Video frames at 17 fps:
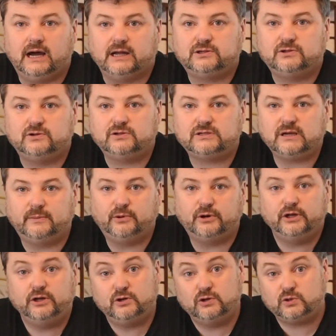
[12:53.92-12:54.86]
to
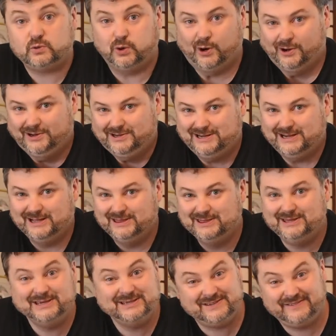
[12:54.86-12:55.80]
somebody who's watching
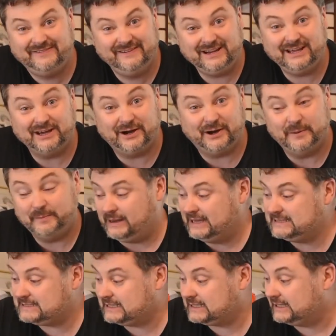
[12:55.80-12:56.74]
this video,
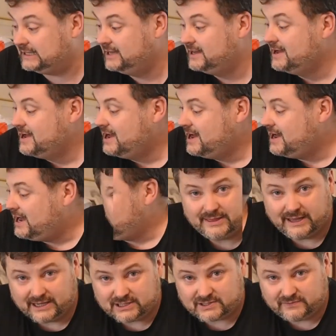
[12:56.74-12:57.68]
basically.
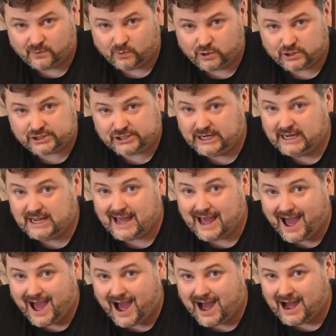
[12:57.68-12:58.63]
Thanks for watching.
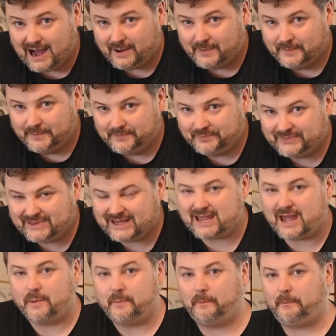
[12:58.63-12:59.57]

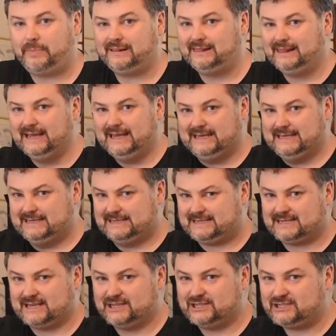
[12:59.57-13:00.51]

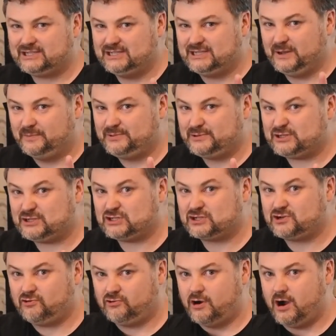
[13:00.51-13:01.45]
Please
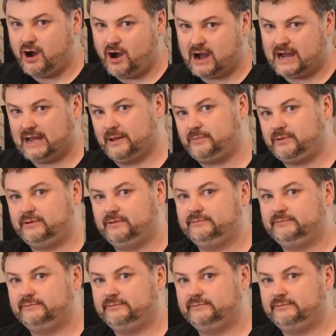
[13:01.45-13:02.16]
subscribe.